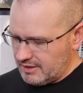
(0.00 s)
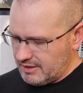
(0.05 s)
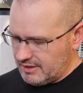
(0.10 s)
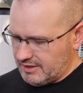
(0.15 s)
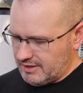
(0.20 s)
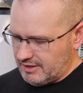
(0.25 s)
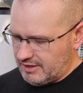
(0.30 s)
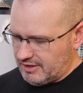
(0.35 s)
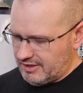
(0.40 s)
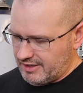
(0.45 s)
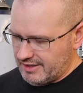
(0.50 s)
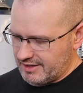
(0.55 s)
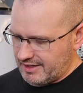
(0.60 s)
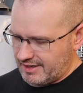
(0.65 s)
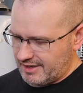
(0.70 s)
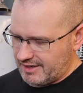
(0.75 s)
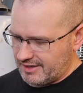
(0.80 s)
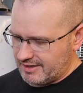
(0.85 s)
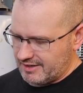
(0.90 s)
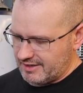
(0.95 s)
on
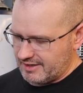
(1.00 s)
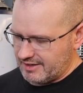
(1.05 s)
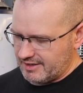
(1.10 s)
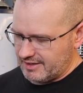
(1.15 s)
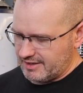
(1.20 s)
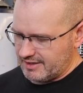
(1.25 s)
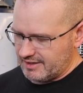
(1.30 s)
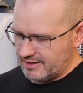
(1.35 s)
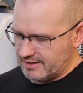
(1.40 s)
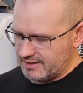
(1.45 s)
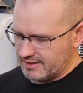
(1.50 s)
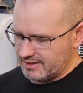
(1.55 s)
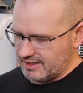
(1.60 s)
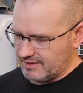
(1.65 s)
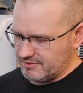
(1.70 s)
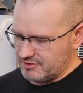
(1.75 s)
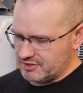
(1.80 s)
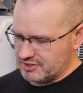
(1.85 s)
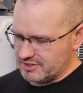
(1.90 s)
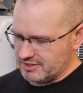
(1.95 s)
there.
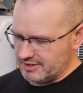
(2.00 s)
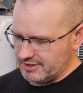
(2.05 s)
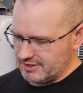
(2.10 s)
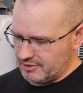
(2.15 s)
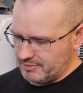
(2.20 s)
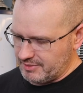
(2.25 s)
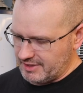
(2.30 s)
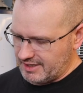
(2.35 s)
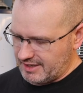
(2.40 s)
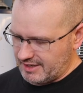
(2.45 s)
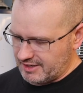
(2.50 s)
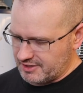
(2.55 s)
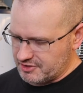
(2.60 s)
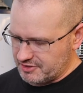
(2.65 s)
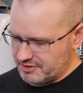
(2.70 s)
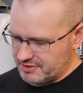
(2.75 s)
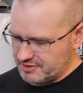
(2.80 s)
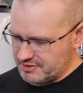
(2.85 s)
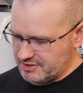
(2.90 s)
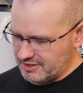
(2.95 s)
Give just a little bit
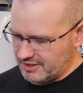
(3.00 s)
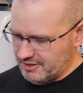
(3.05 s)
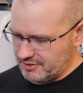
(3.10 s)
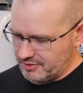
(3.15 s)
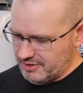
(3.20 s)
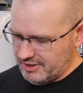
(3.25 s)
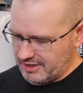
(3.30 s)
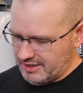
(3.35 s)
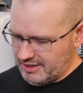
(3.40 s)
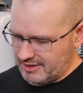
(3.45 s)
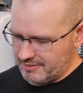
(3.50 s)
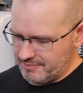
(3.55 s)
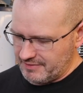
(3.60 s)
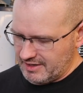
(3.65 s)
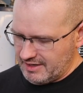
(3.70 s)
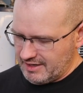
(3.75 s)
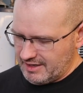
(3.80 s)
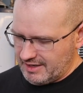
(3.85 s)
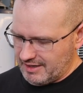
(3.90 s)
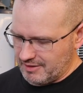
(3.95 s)
extra and say, okay,
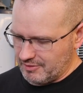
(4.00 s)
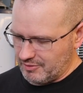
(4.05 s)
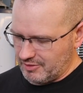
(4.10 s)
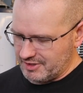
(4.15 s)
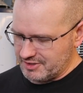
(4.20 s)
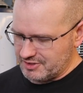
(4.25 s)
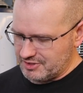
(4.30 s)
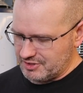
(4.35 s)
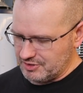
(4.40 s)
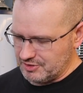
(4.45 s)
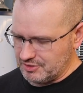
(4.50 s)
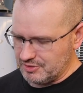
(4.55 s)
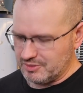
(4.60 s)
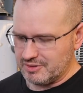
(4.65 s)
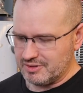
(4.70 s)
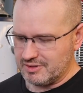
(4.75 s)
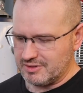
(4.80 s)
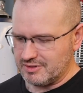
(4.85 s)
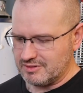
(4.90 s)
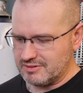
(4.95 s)
I'm going to
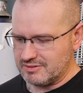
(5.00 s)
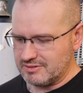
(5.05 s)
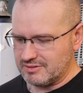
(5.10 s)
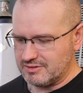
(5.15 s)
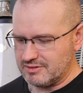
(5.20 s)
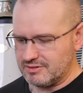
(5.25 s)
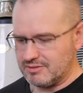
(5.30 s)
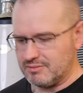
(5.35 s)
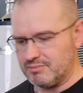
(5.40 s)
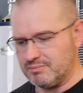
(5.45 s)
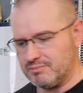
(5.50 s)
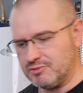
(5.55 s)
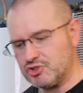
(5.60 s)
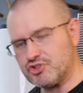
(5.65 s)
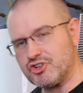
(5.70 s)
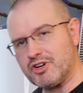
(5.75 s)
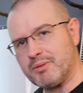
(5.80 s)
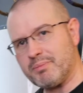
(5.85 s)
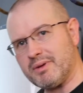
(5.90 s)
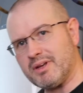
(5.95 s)

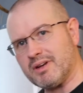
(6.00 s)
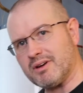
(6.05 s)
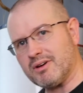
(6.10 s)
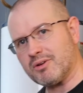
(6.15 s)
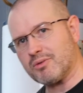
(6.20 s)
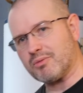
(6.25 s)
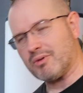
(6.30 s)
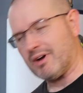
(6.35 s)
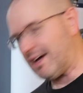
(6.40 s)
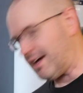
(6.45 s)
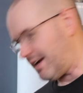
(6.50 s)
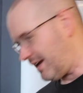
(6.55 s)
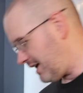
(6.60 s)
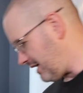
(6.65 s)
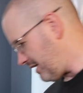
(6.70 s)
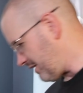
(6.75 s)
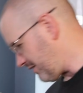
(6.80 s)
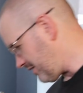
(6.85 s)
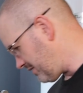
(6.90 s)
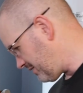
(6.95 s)
strip it right
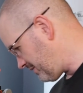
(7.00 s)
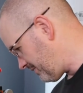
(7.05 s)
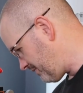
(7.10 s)
here.